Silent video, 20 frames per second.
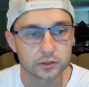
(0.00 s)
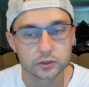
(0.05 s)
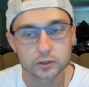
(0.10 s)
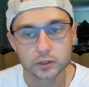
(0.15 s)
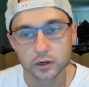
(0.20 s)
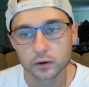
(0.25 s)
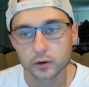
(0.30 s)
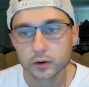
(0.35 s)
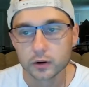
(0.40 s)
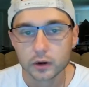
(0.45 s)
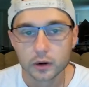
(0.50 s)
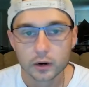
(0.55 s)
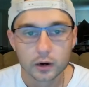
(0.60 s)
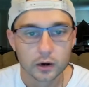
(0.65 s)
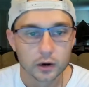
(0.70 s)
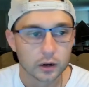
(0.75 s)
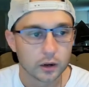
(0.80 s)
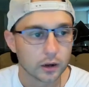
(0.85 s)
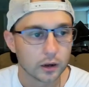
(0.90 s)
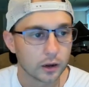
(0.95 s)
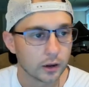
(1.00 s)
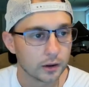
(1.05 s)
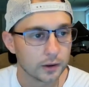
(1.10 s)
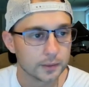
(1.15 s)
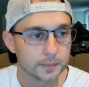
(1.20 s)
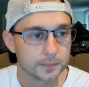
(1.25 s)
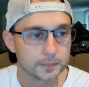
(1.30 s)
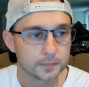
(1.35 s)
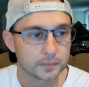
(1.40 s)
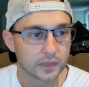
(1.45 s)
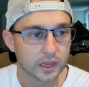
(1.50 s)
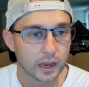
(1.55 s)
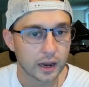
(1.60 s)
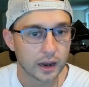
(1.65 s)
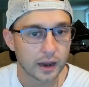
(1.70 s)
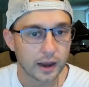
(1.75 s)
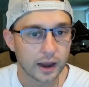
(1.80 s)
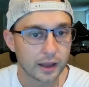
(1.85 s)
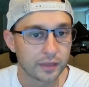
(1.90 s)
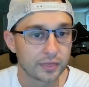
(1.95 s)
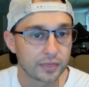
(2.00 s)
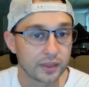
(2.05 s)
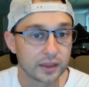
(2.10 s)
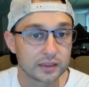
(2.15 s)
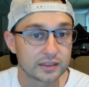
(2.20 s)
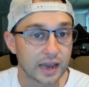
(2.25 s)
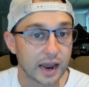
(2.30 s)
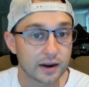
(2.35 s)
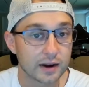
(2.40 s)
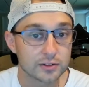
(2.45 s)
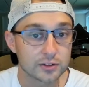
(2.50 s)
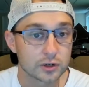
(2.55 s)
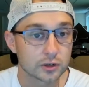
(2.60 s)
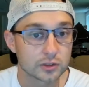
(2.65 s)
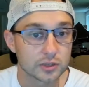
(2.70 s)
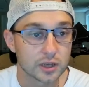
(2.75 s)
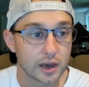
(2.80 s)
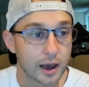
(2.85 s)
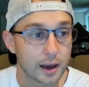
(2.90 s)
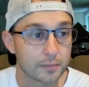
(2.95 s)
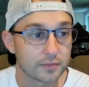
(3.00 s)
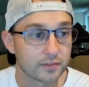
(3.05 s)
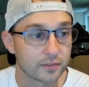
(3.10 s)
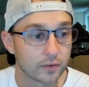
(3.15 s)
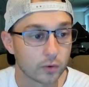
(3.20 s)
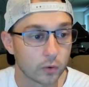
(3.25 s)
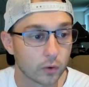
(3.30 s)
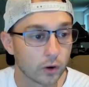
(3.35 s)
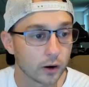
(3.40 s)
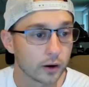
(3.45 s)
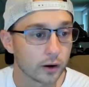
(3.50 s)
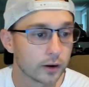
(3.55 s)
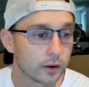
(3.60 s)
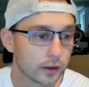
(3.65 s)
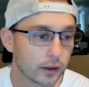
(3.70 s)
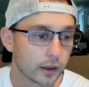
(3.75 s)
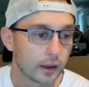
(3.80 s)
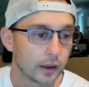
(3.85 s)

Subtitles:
So I think that's your top 4.